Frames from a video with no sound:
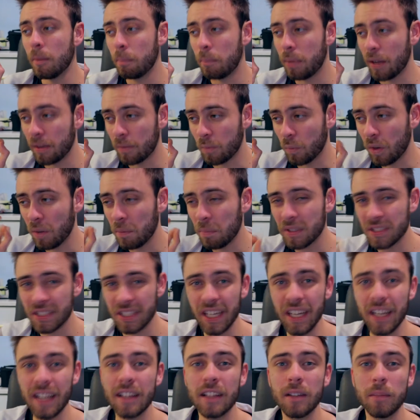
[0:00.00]
But one
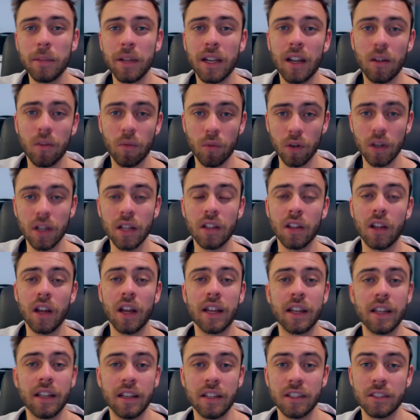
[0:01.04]
particular bit I really
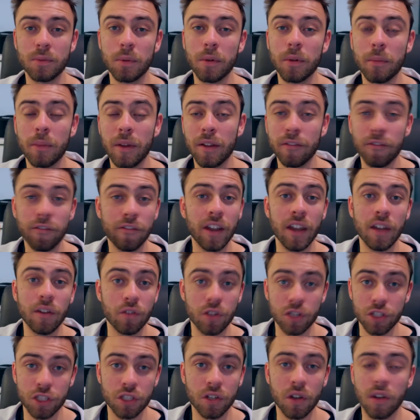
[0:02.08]
like, and it's probably my
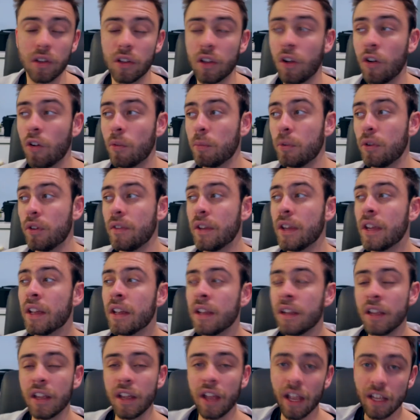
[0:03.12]
favorite shot in the whole movie,
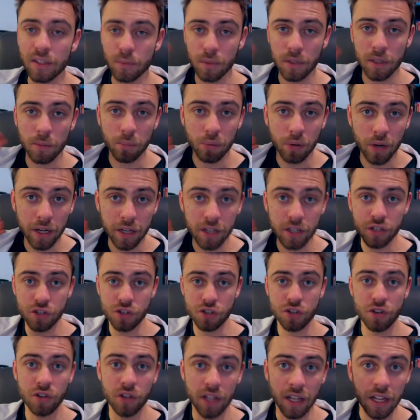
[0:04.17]
is when the predator's
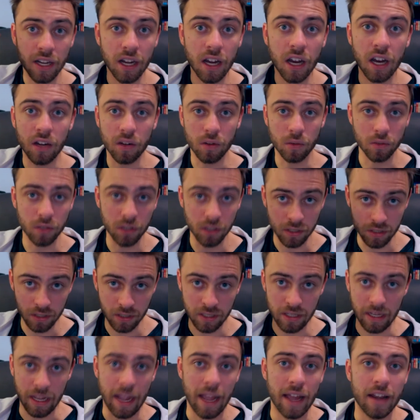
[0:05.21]
shooting at Arnold
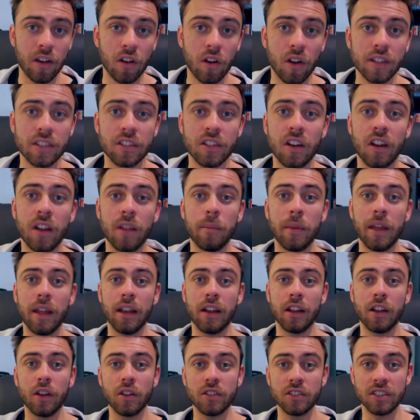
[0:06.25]
at nighttime
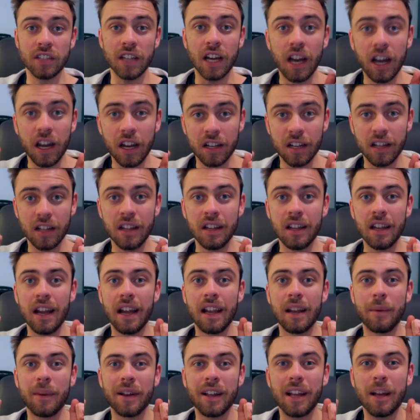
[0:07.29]
and it goes dark
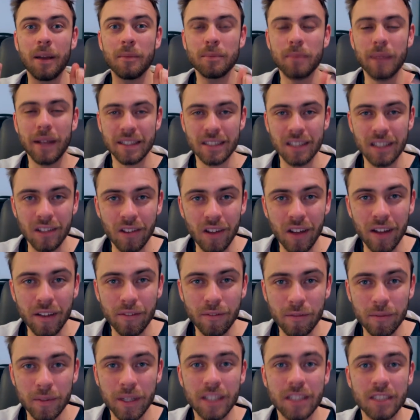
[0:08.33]
and then when it comes back to light
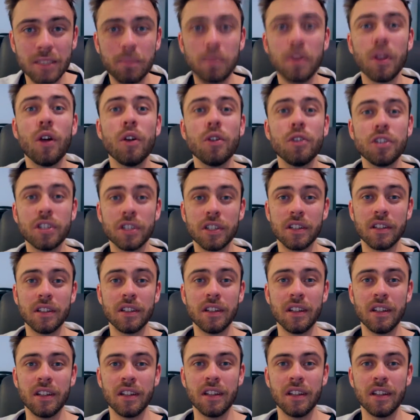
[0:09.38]
from the explosion,